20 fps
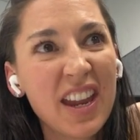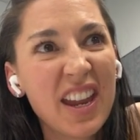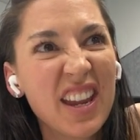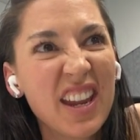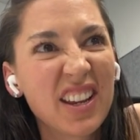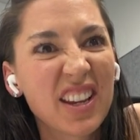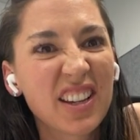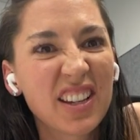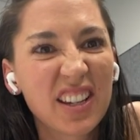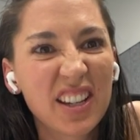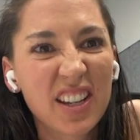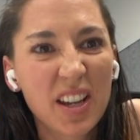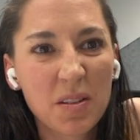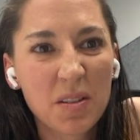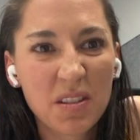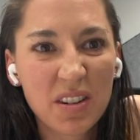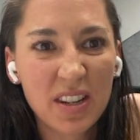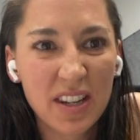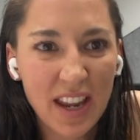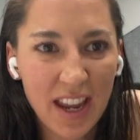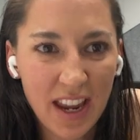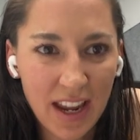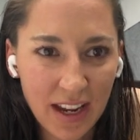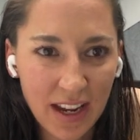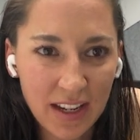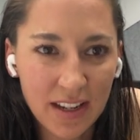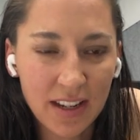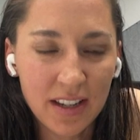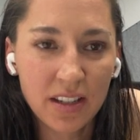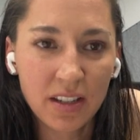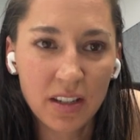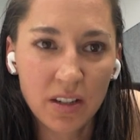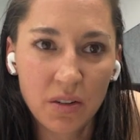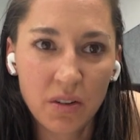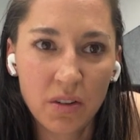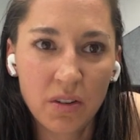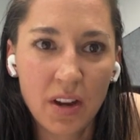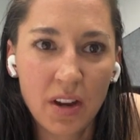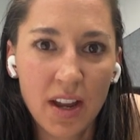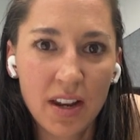It can eat at
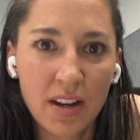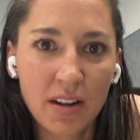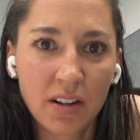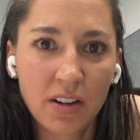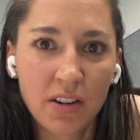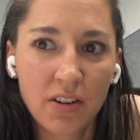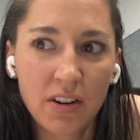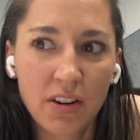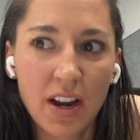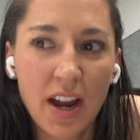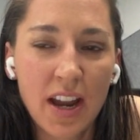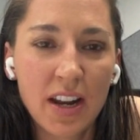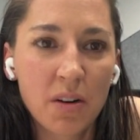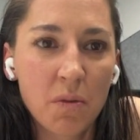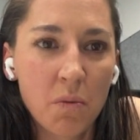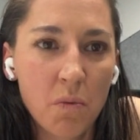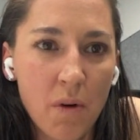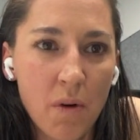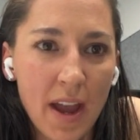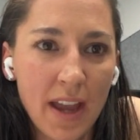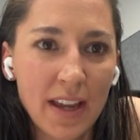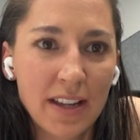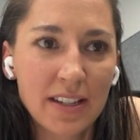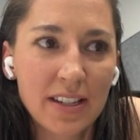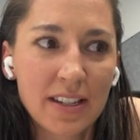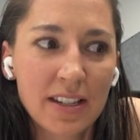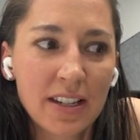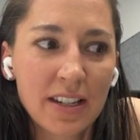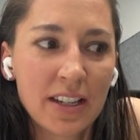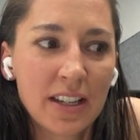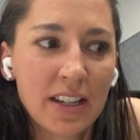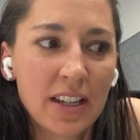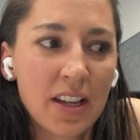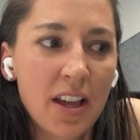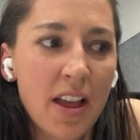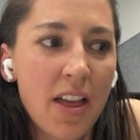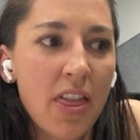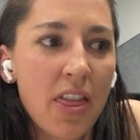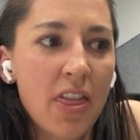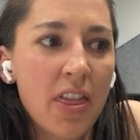you and create a weight
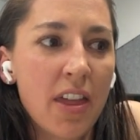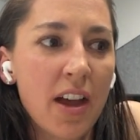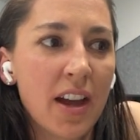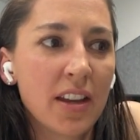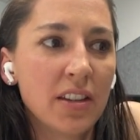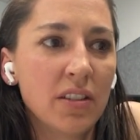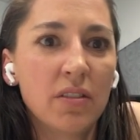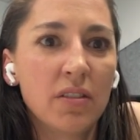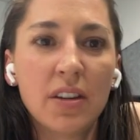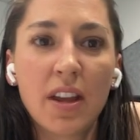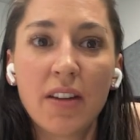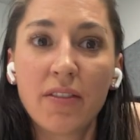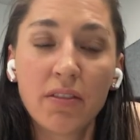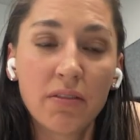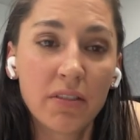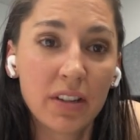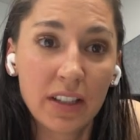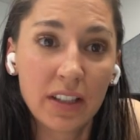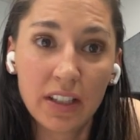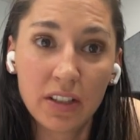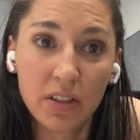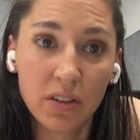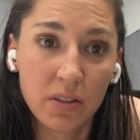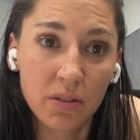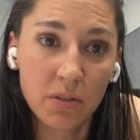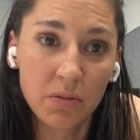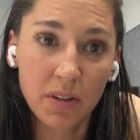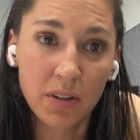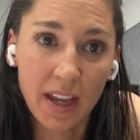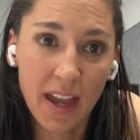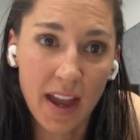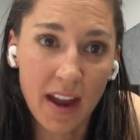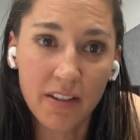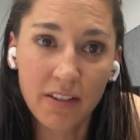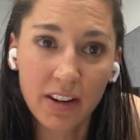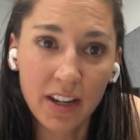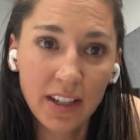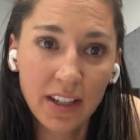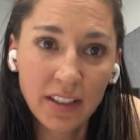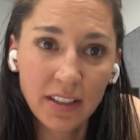that you never really knew you were
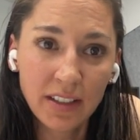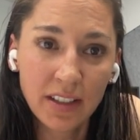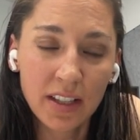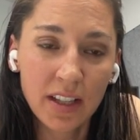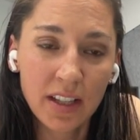carrying